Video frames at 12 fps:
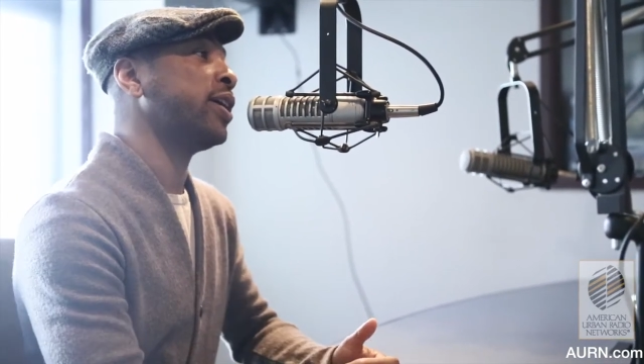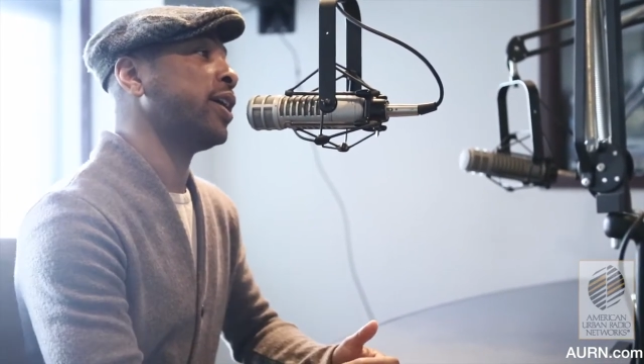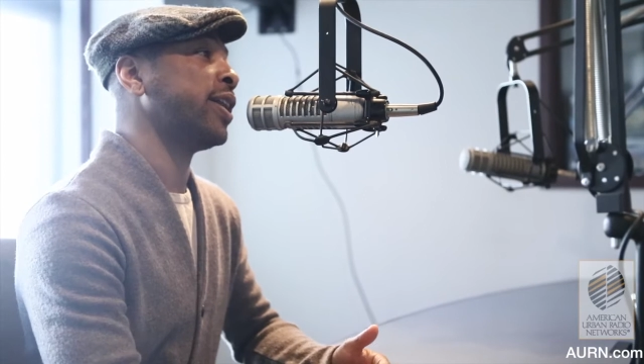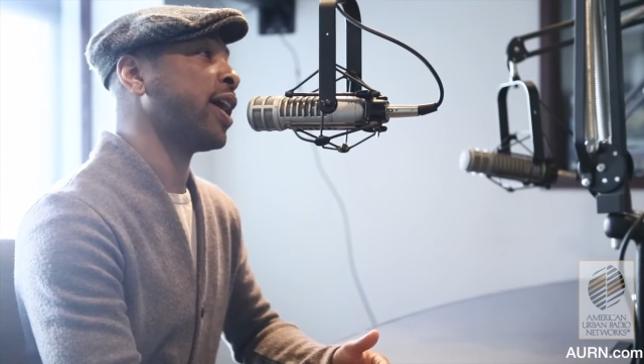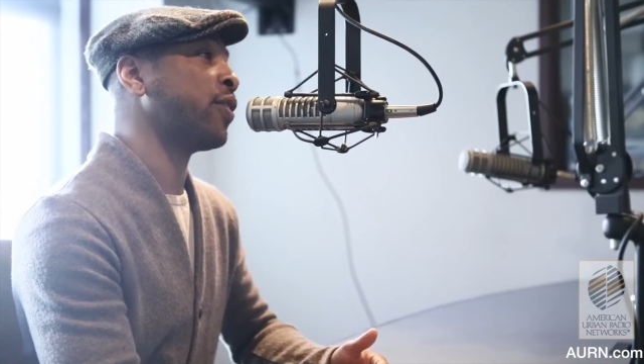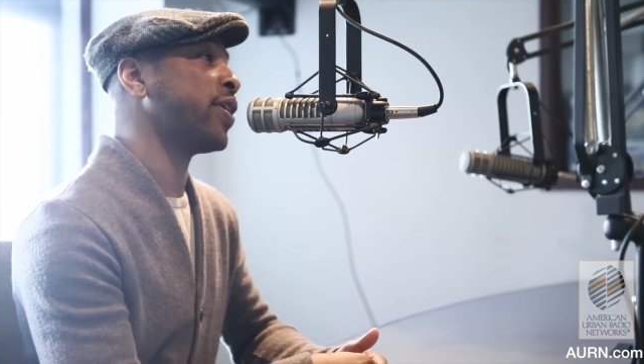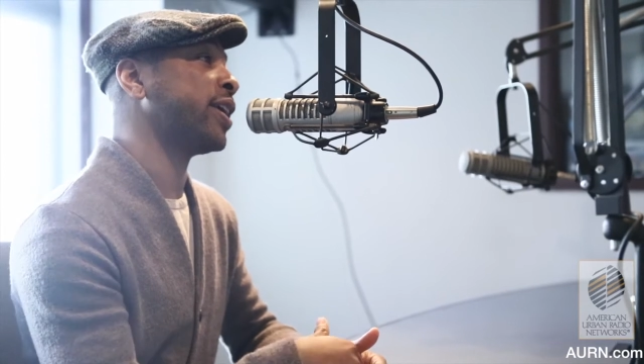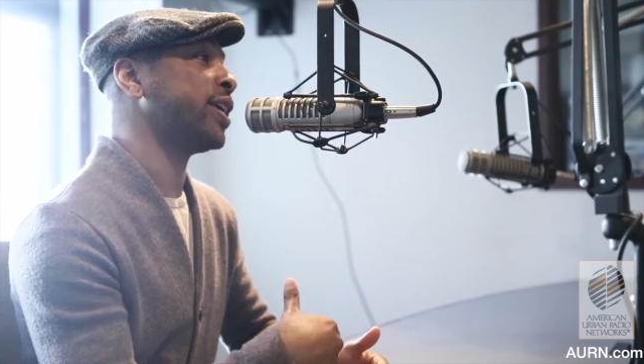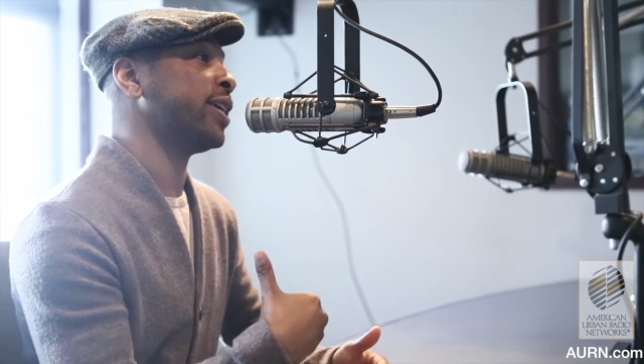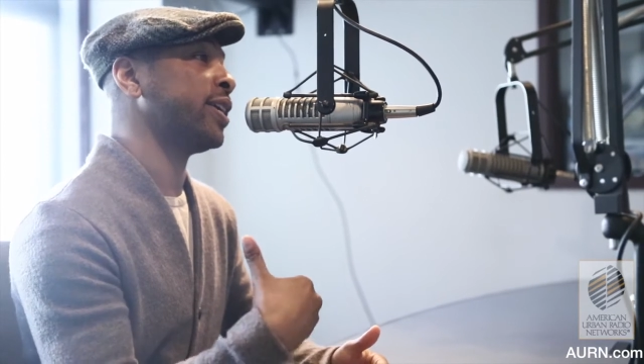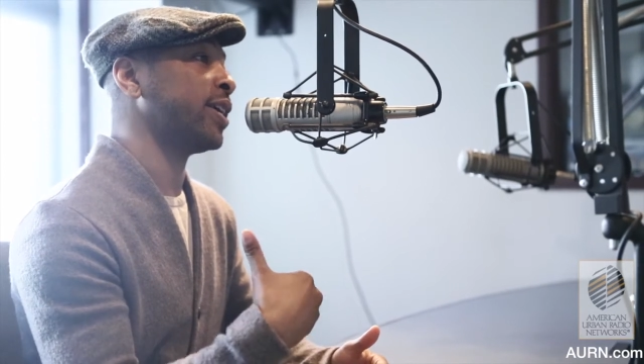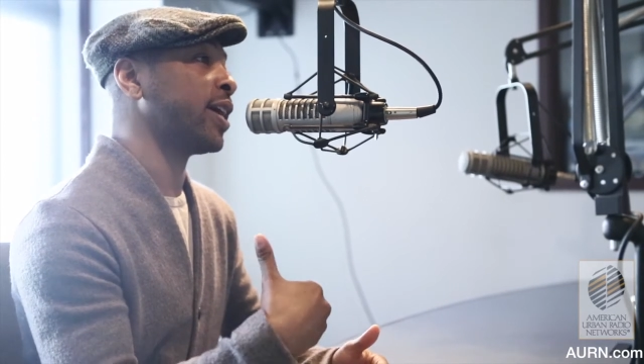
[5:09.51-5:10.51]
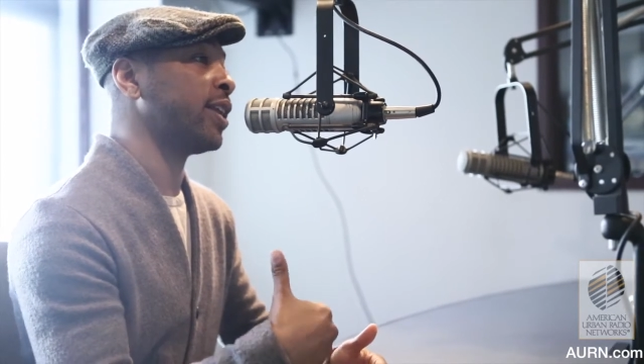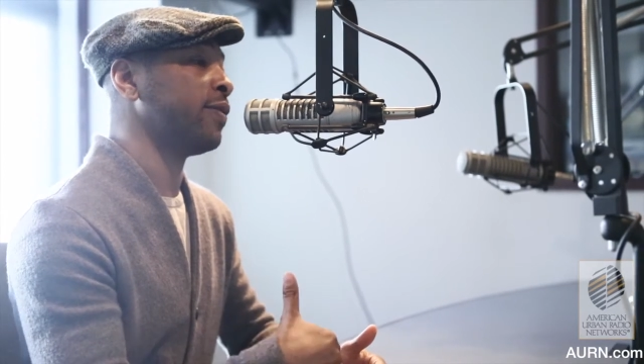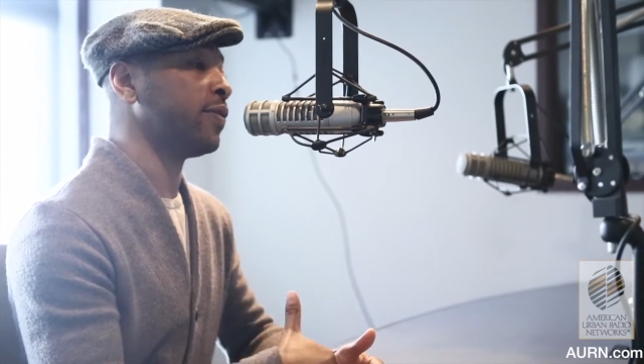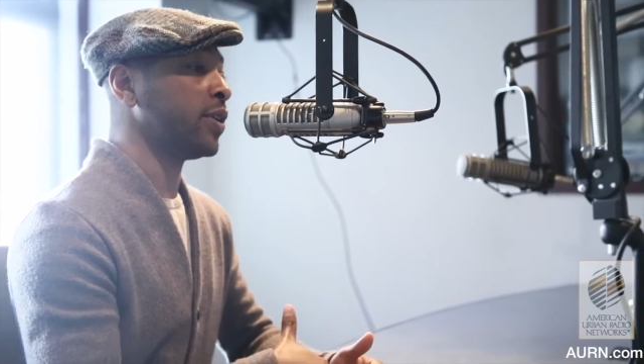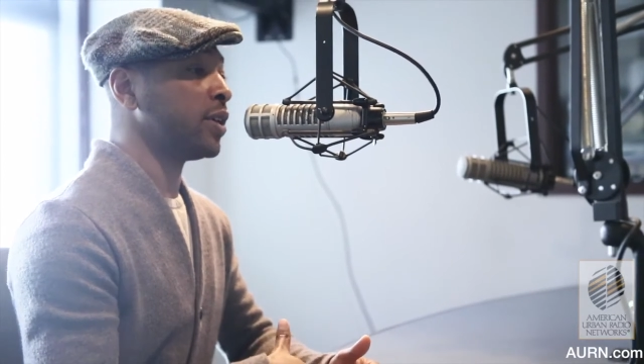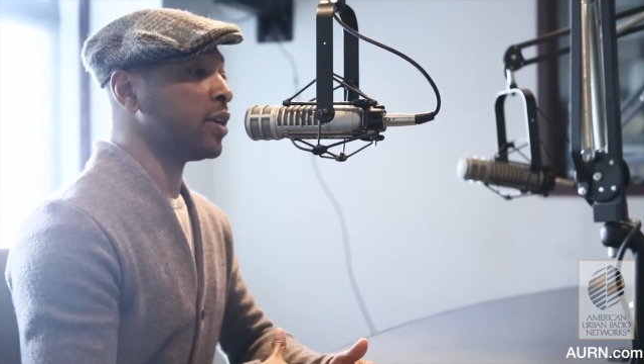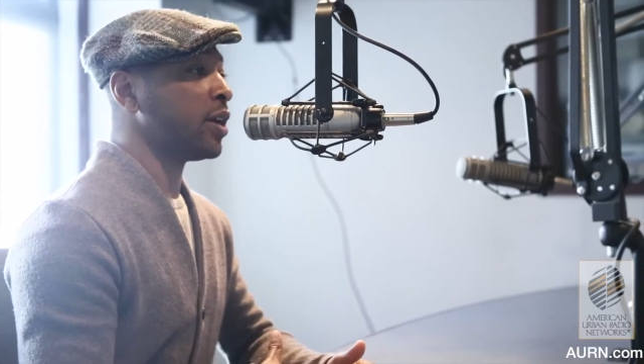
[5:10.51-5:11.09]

and how they can kind of